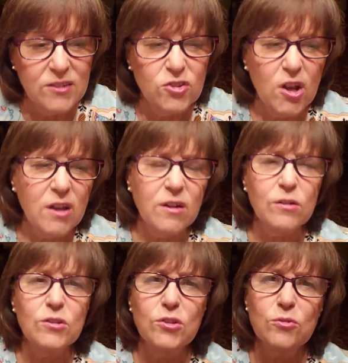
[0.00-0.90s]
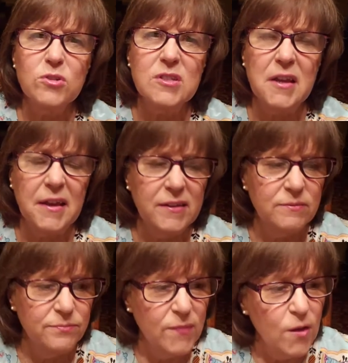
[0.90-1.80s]
John also said
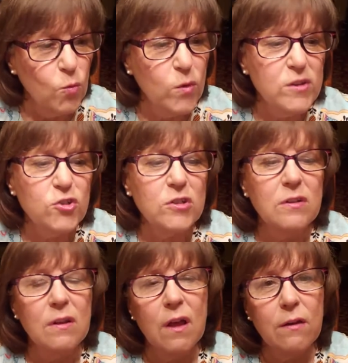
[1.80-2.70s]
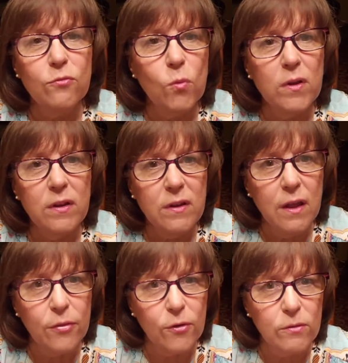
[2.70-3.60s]
we should love one
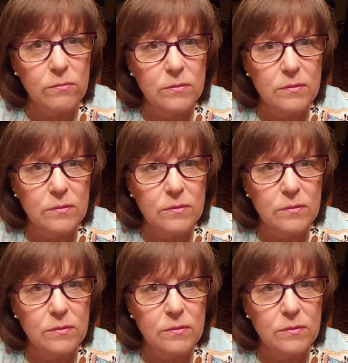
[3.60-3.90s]
another